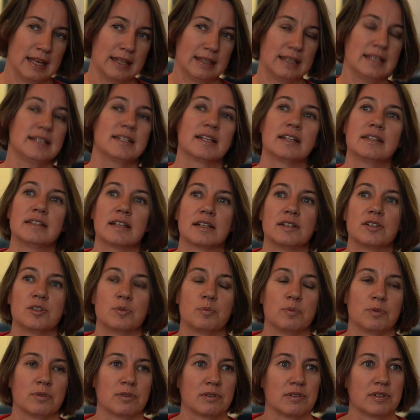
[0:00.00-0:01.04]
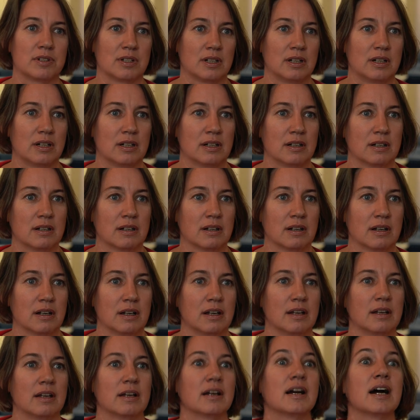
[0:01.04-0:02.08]
These untouchables are
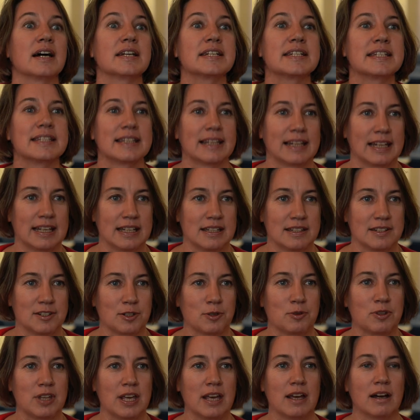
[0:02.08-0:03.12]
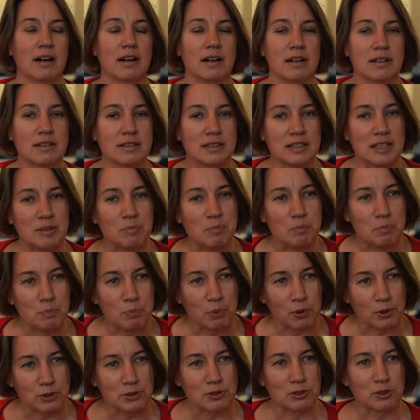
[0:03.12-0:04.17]
casteless, so they are the
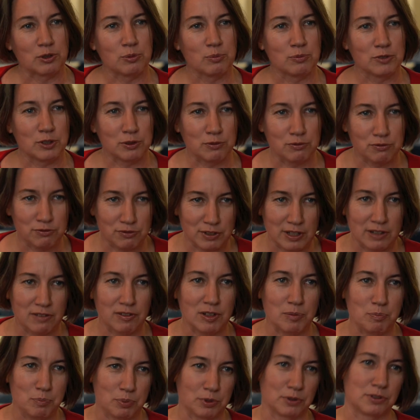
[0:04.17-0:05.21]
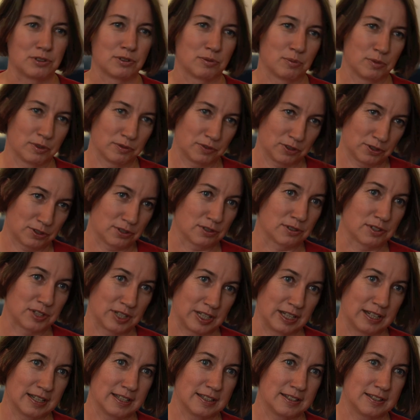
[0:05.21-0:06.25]
bottom, the very bottom of the
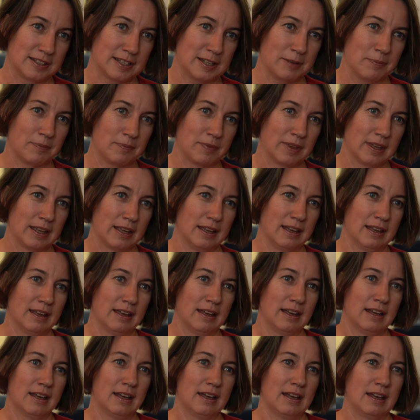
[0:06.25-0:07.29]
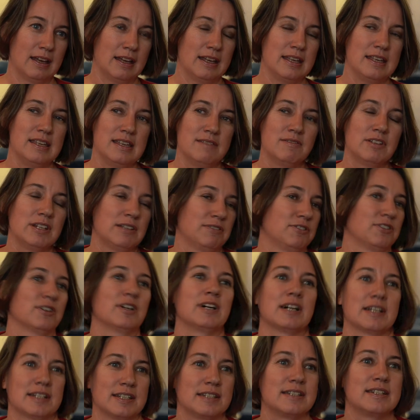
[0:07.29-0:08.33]
society. Even if the
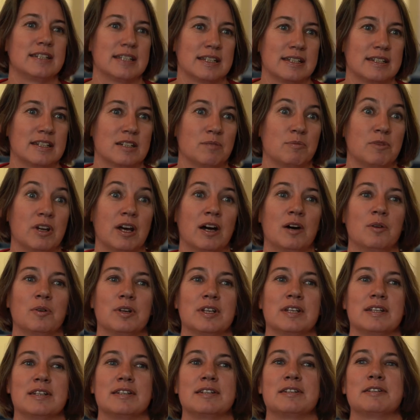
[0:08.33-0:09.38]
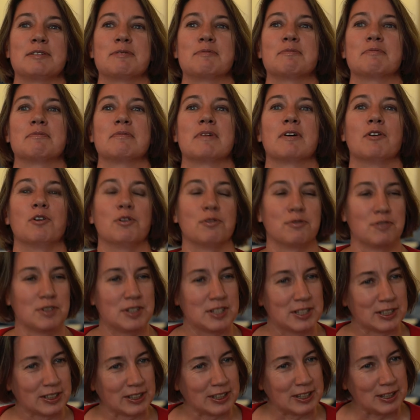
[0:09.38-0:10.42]
caste system now is
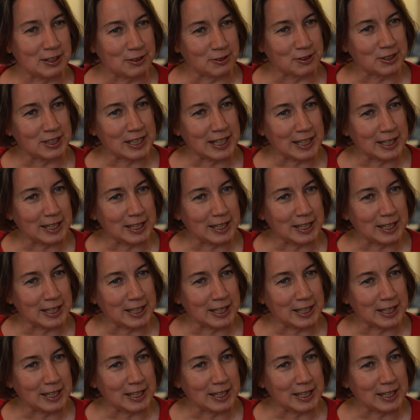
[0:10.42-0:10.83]
officially not